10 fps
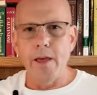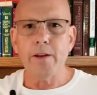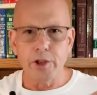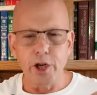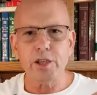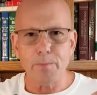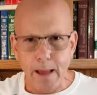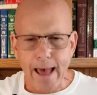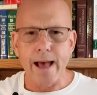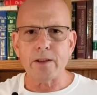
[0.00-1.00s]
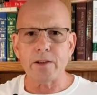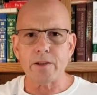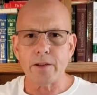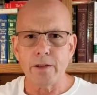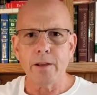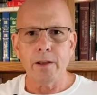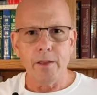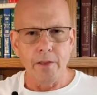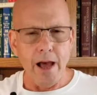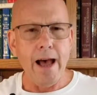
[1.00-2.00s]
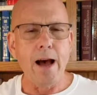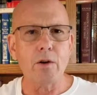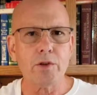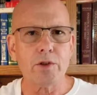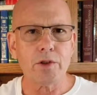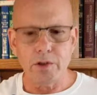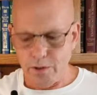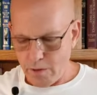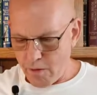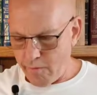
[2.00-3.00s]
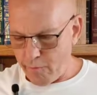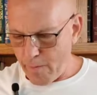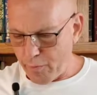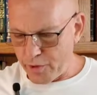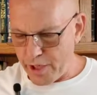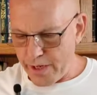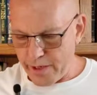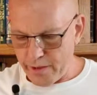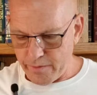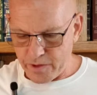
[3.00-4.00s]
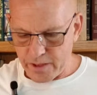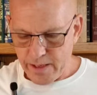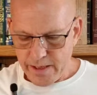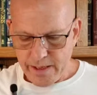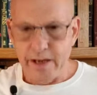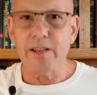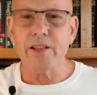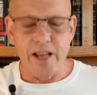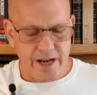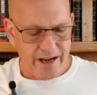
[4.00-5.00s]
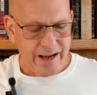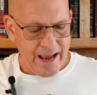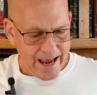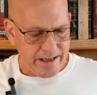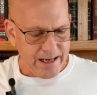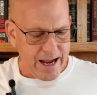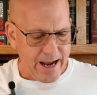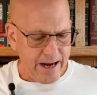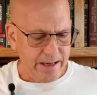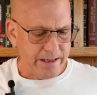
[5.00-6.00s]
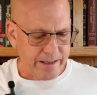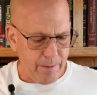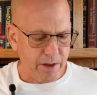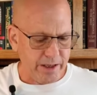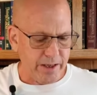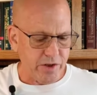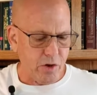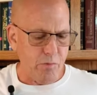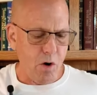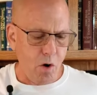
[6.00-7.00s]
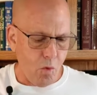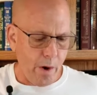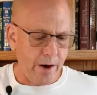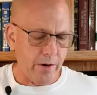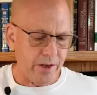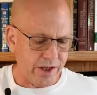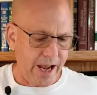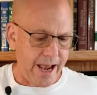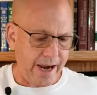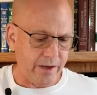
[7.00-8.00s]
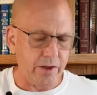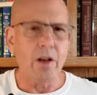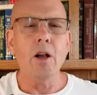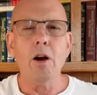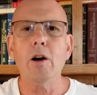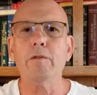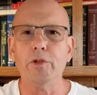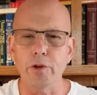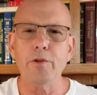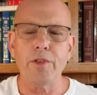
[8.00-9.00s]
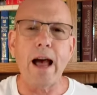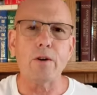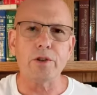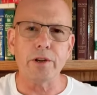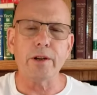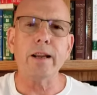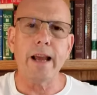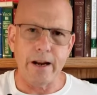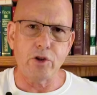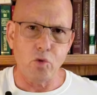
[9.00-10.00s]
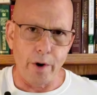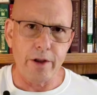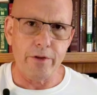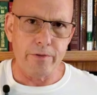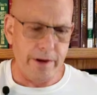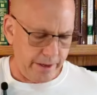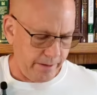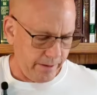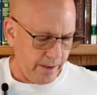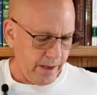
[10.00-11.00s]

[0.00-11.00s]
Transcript: that just passed the House of Representatives. It is the Anti-Semitism Awareness Act of 2023.